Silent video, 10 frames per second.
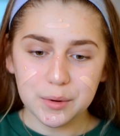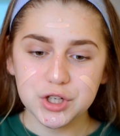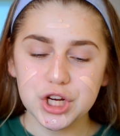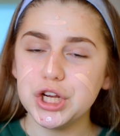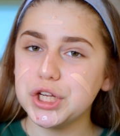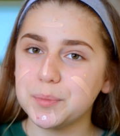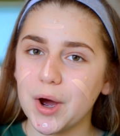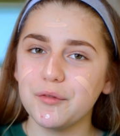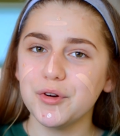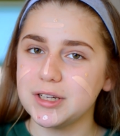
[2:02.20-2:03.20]
I'm just going to use
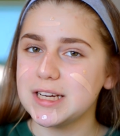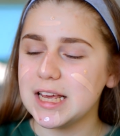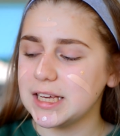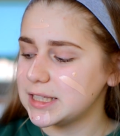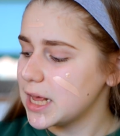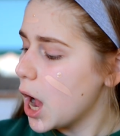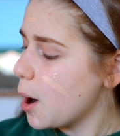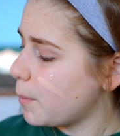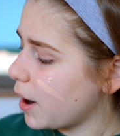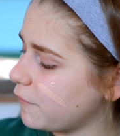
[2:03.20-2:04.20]
my Techniques
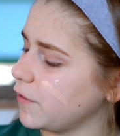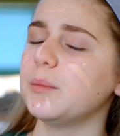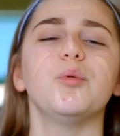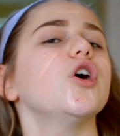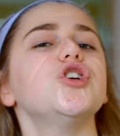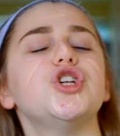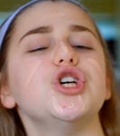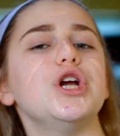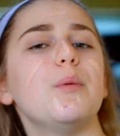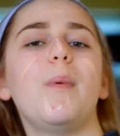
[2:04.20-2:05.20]
buffing brush
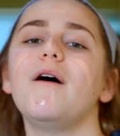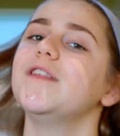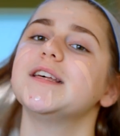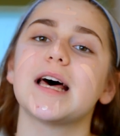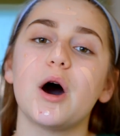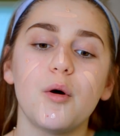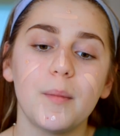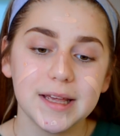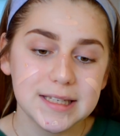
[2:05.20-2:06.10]
to buff this out on my